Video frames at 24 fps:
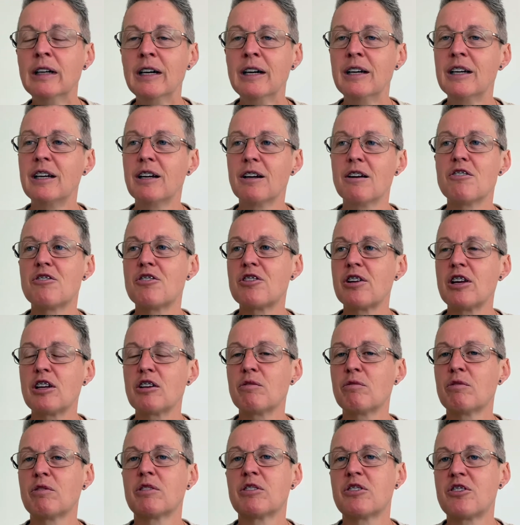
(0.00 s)
You know, it's like
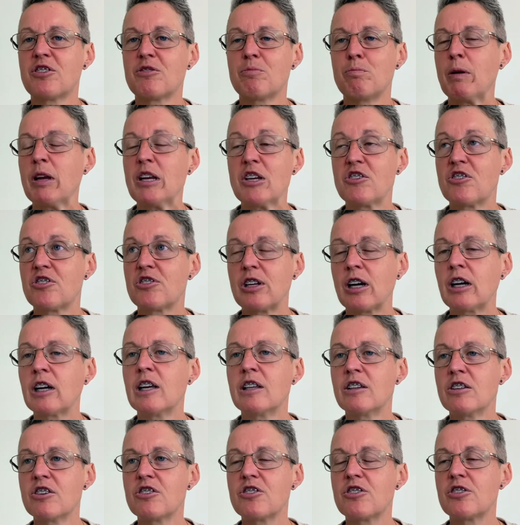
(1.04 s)
being stuck in
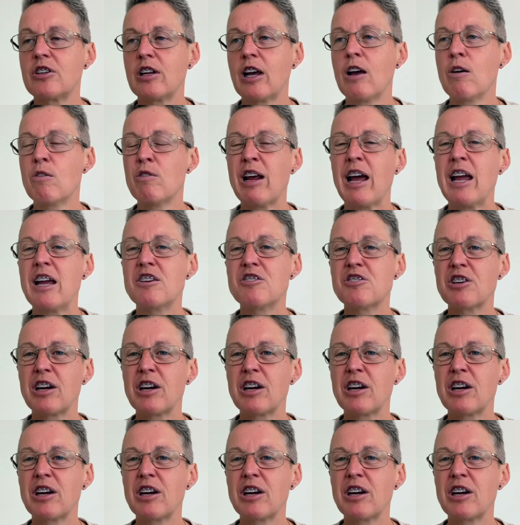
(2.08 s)
the Stone Age